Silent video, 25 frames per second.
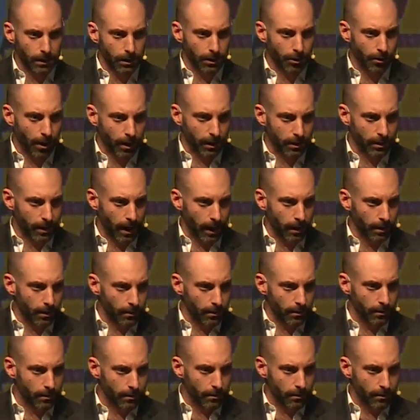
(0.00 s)
Do you understand?
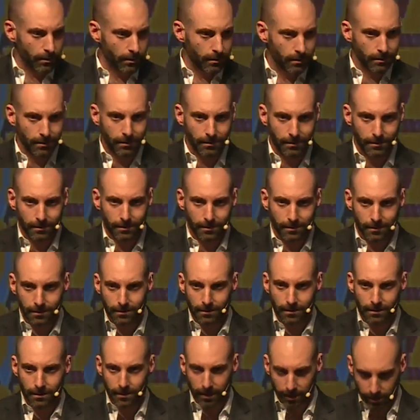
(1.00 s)

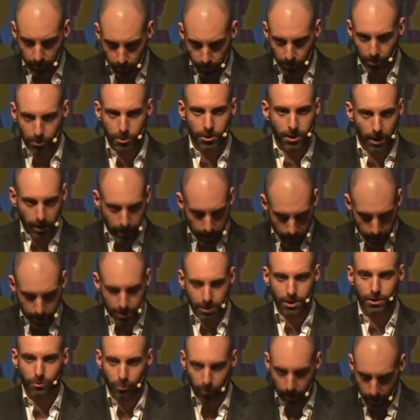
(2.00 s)
That's when you say
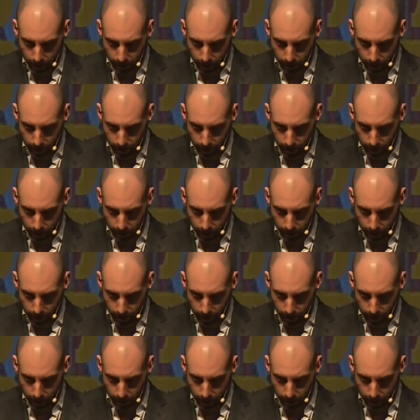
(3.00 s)
yes, we